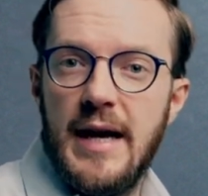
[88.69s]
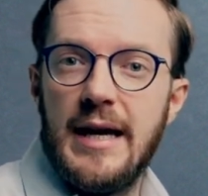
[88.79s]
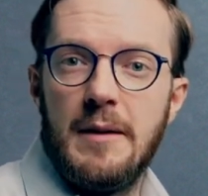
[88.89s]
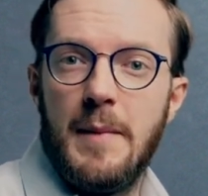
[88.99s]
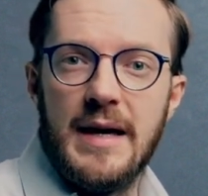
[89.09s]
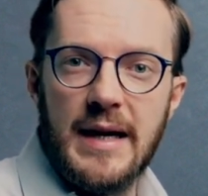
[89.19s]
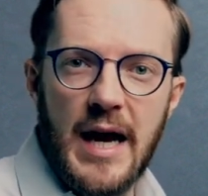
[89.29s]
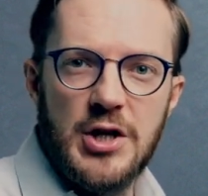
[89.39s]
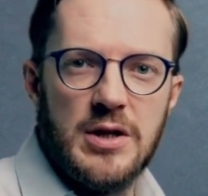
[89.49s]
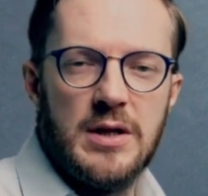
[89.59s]
taking
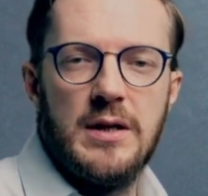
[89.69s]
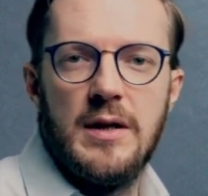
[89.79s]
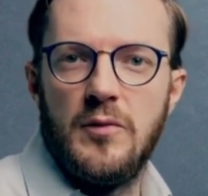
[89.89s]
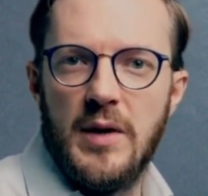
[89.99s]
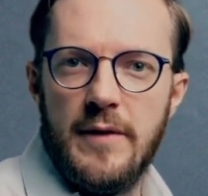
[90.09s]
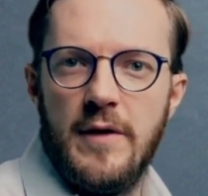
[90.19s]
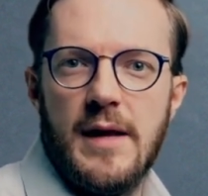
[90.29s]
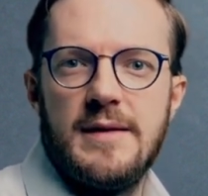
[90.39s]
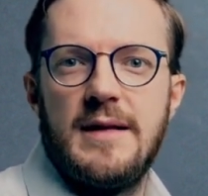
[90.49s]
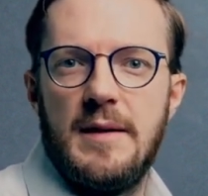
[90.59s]
medication and whatever
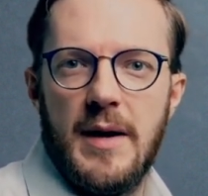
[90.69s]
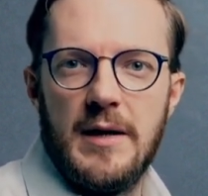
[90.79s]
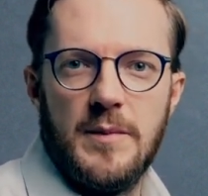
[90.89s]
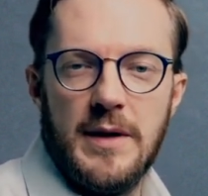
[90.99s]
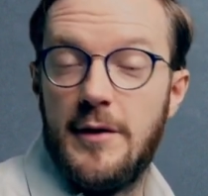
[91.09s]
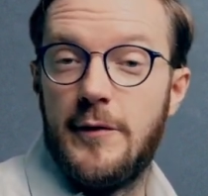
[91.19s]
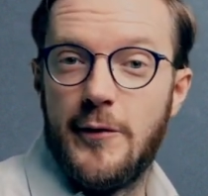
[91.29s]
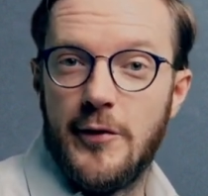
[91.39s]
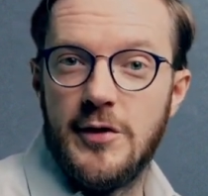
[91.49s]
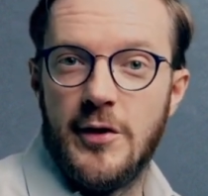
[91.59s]
else there might be, of course,